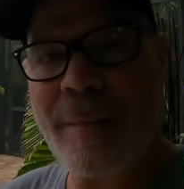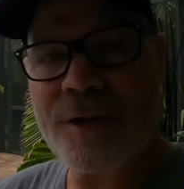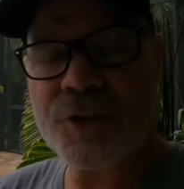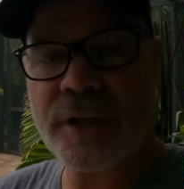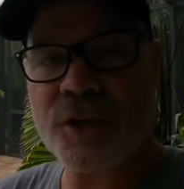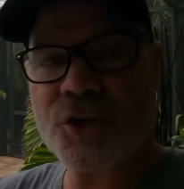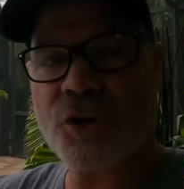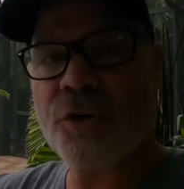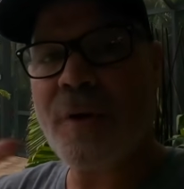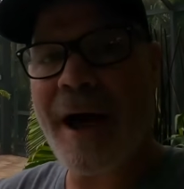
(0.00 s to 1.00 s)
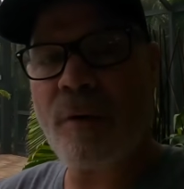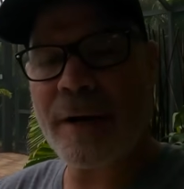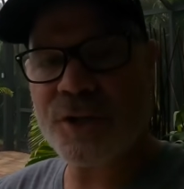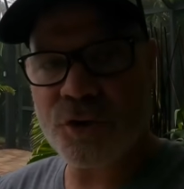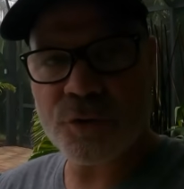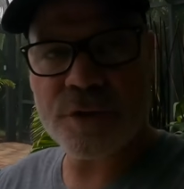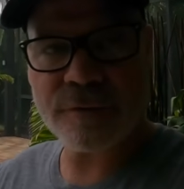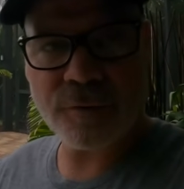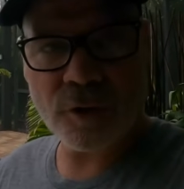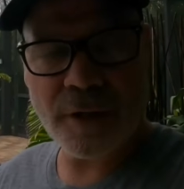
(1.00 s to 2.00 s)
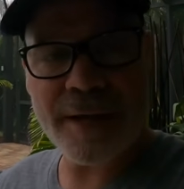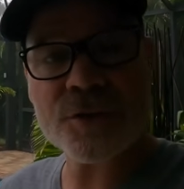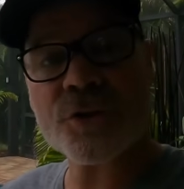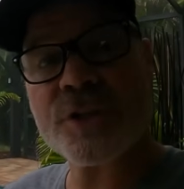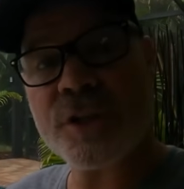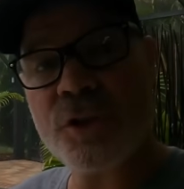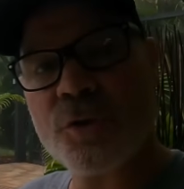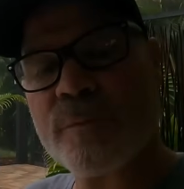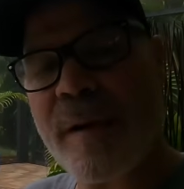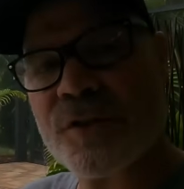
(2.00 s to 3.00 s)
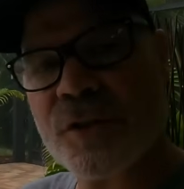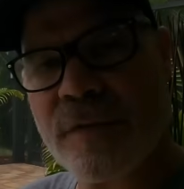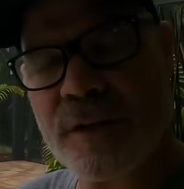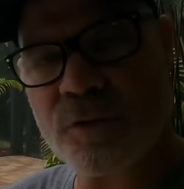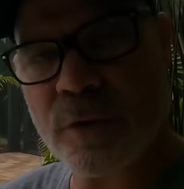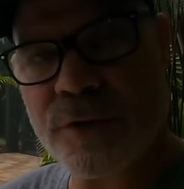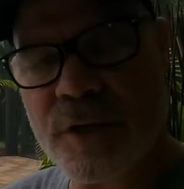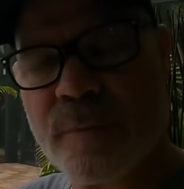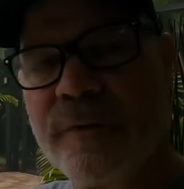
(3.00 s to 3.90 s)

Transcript: I'm actually gonna show you how I choose the fertilizers to use based on that soil test.